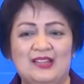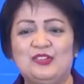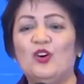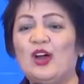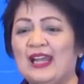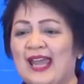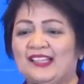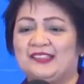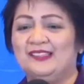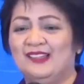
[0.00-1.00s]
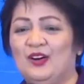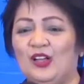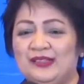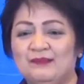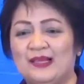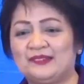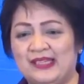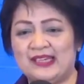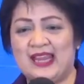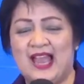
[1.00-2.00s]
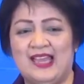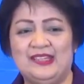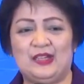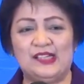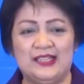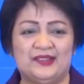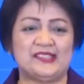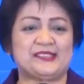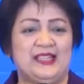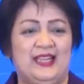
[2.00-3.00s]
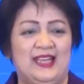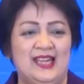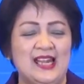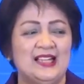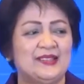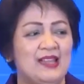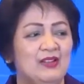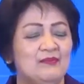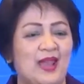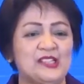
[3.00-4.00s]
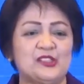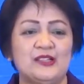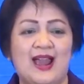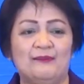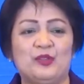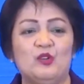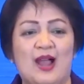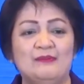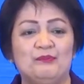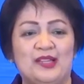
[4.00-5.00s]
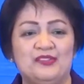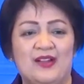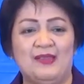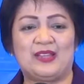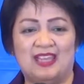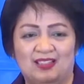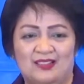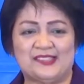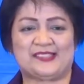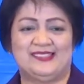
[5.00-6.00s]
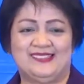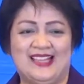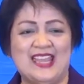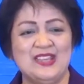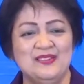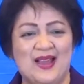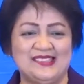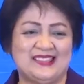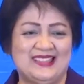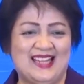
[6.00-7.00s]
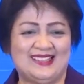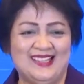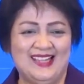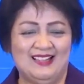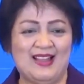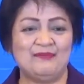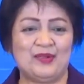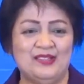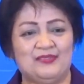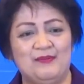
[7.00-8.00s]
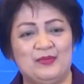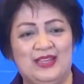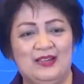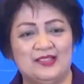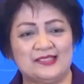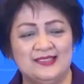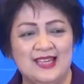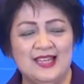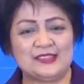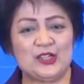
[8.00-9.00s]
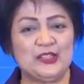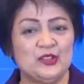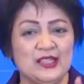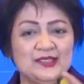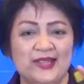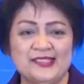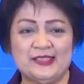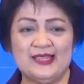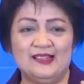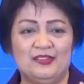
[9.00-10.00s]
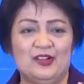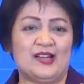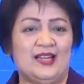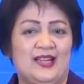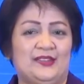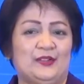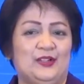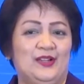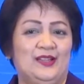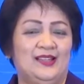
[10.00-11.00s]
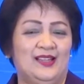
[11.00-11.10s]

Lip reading: if you collect all the bacteria in your intestine, they will measure up to 1.5 kilos. Can you imagine that? 1.5 kilos. So itong intestinal flora na to,